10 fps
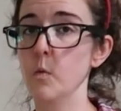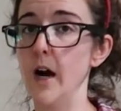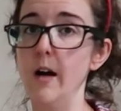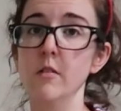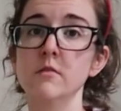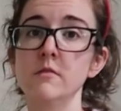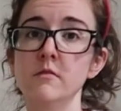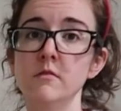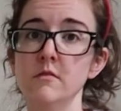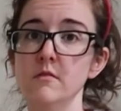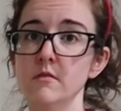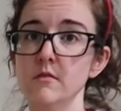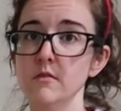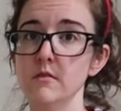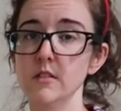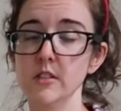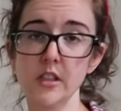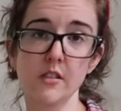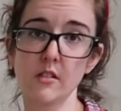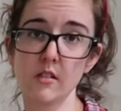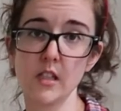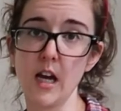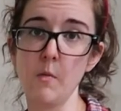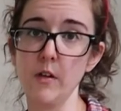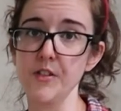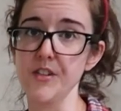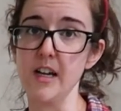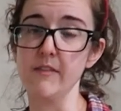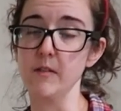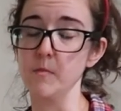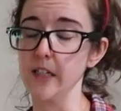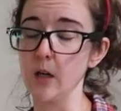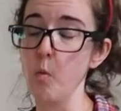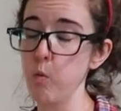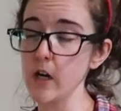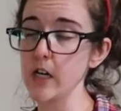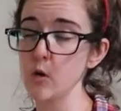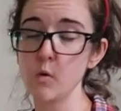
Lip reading: Wow. Just that one sniff, I'm like, wow.